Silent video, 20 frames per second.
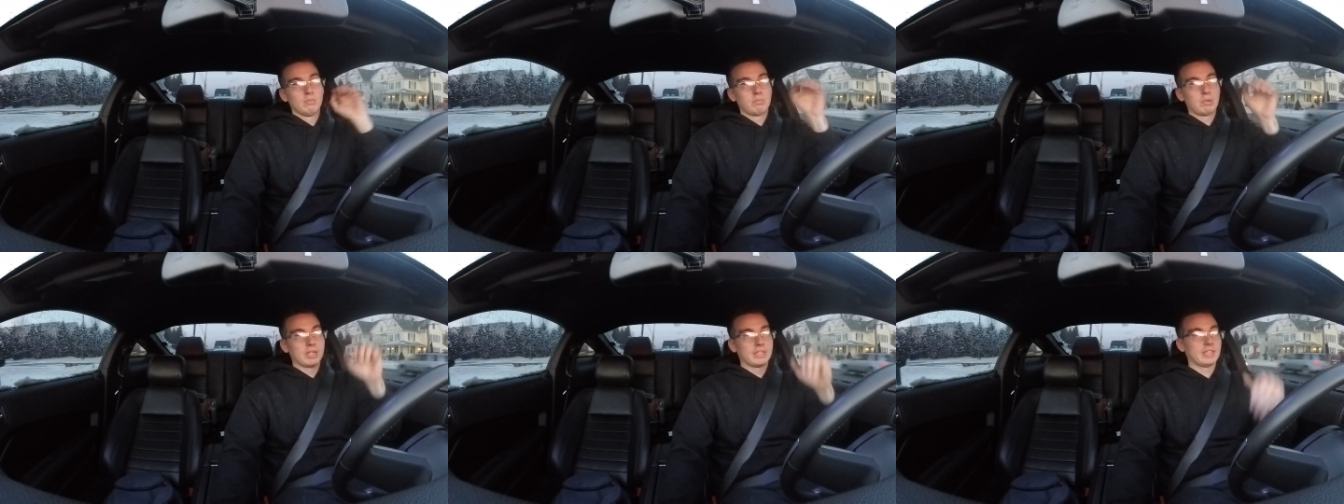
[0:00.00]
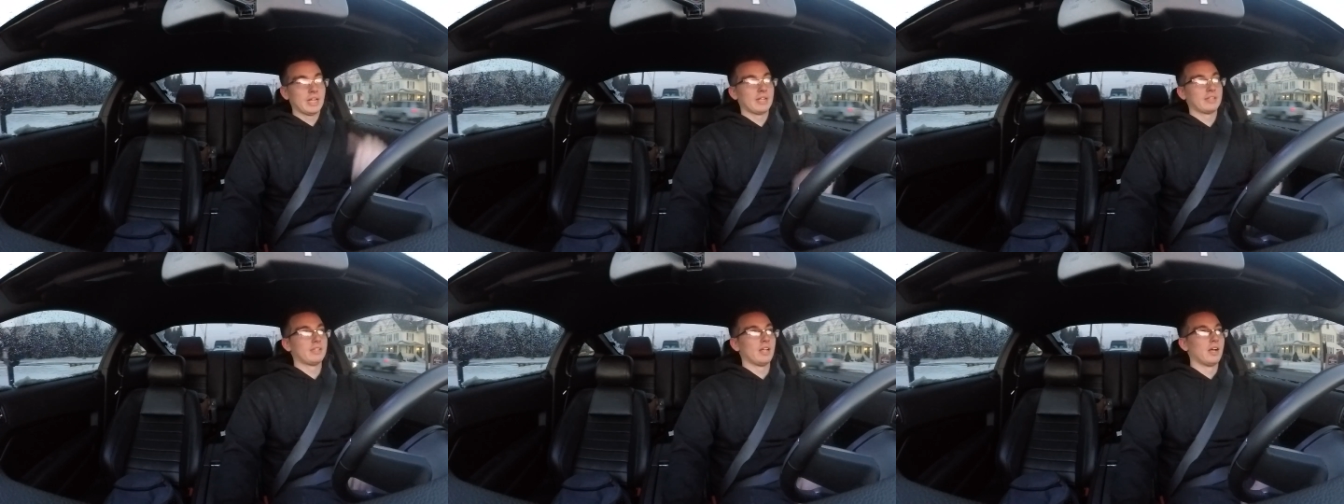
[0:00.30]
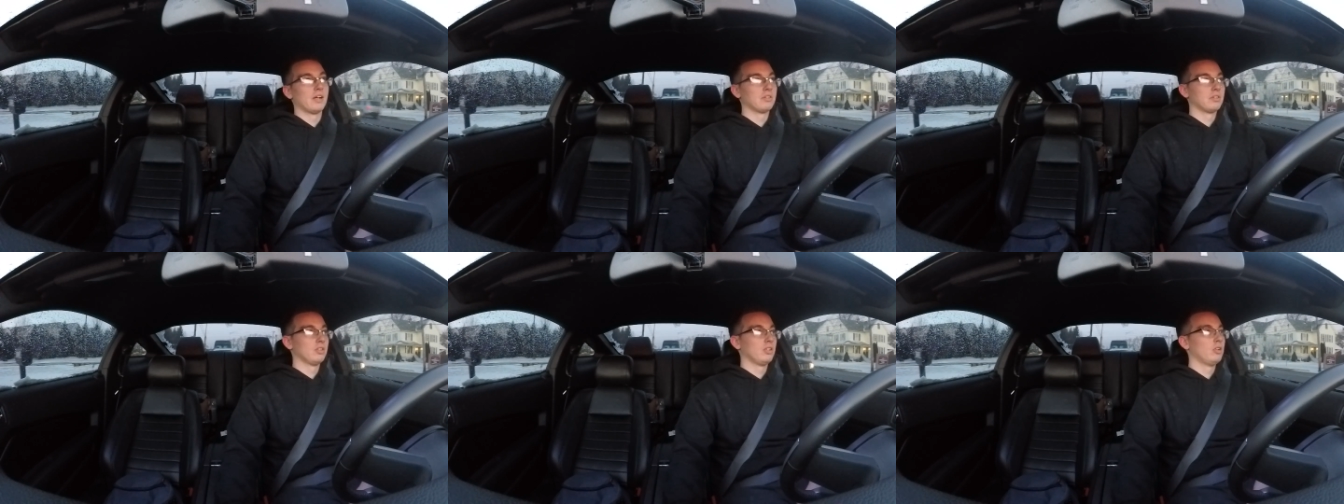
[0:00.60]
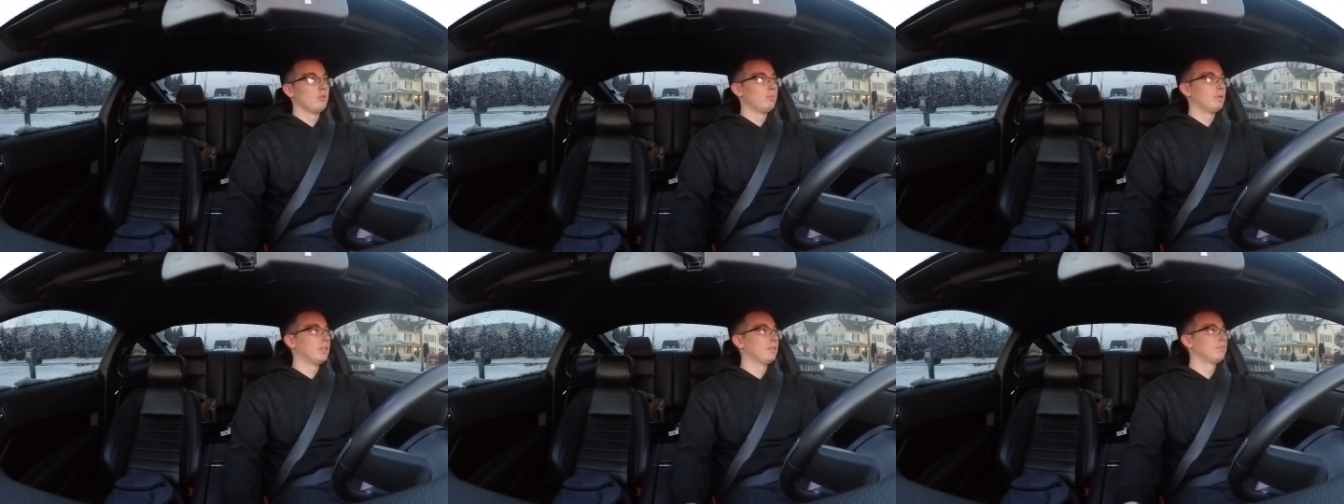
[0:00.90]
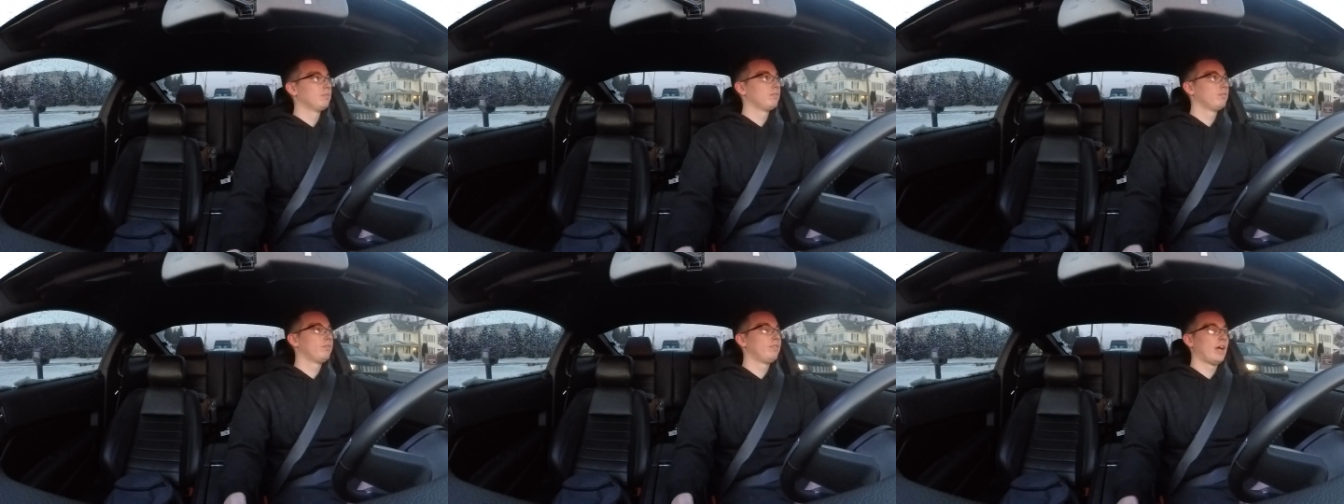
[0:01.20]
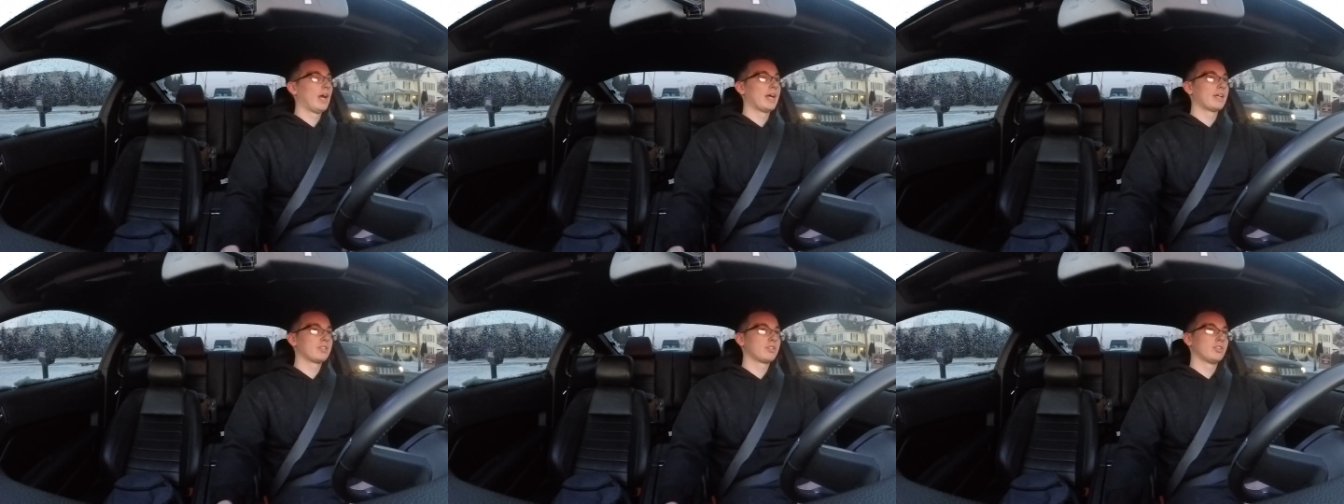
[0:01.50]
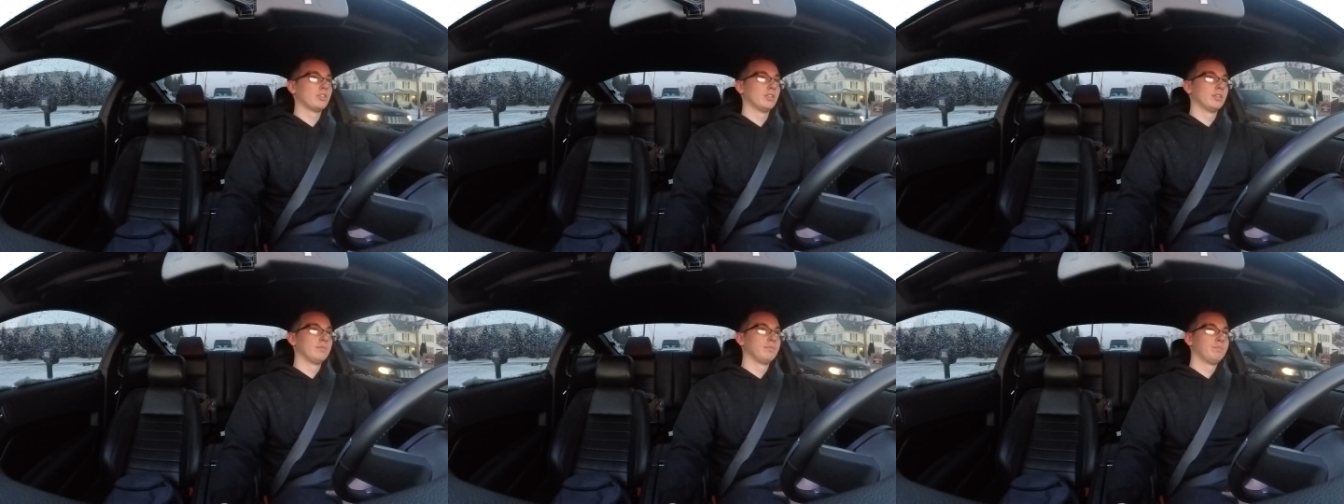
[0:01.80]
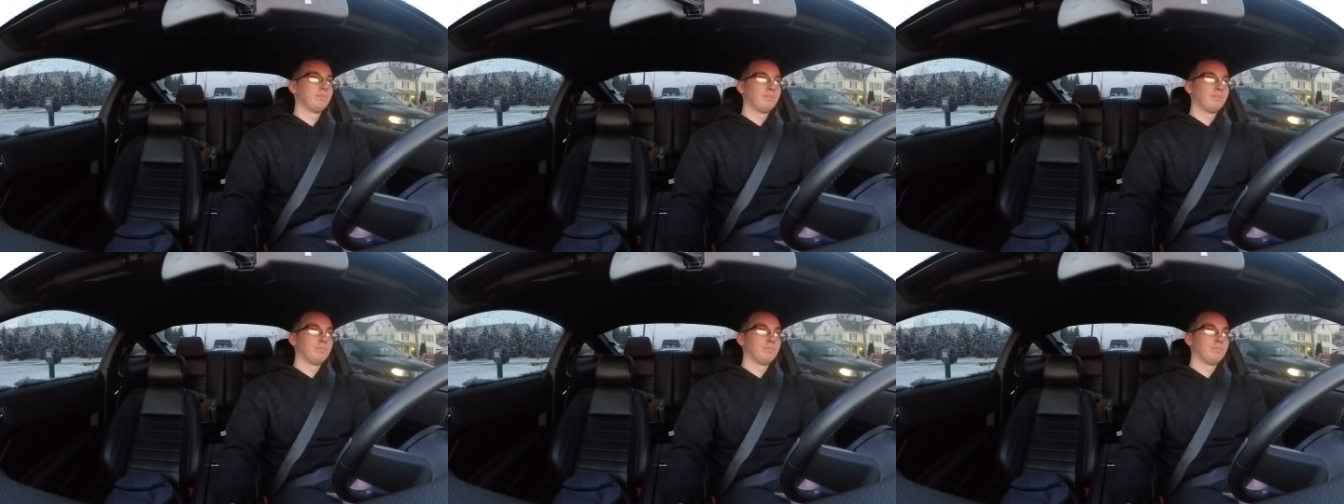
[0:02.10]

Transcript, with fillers: break that down a little bit faster.